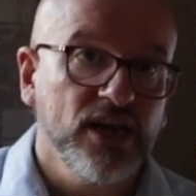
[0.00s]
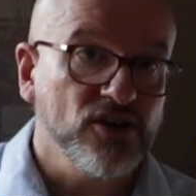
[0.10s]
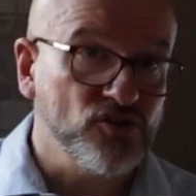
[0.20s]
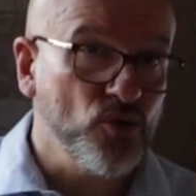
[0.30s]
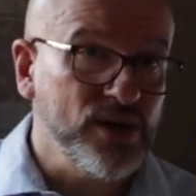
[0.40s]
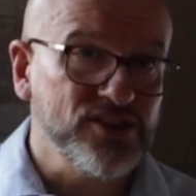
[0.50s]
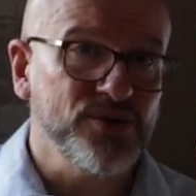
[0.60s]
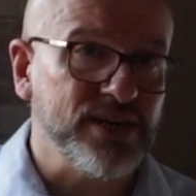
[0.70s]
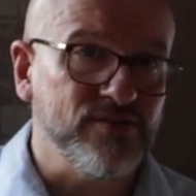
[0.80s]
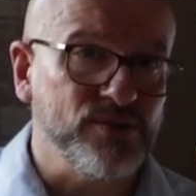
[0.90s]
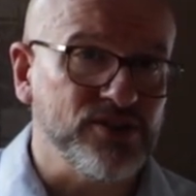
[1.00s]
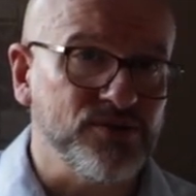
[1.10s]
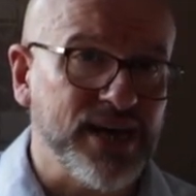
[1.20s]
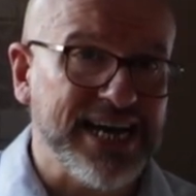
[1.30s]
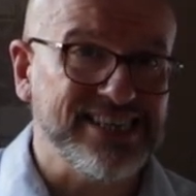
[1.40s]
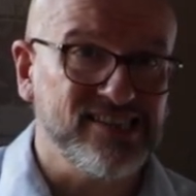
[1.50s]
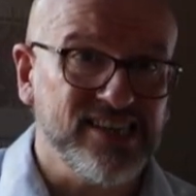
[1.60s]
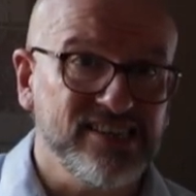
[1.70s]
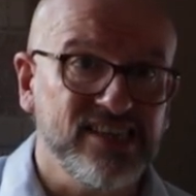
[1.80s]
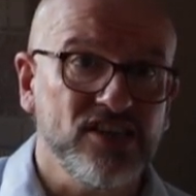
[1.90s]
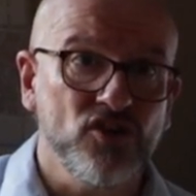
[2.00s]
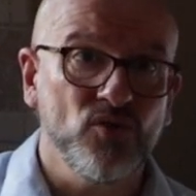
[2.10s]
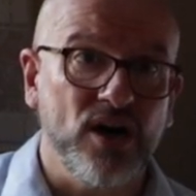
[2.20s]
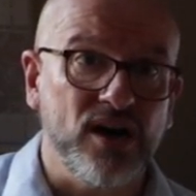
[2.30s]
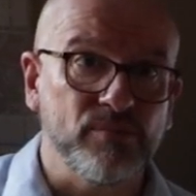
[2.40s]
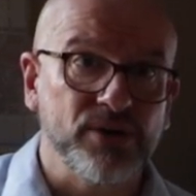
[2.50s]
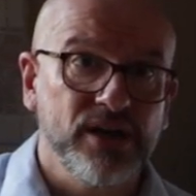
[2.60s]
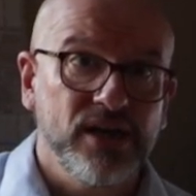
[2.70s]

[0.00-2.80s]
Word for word: Because all we're doing if we do that is setting you up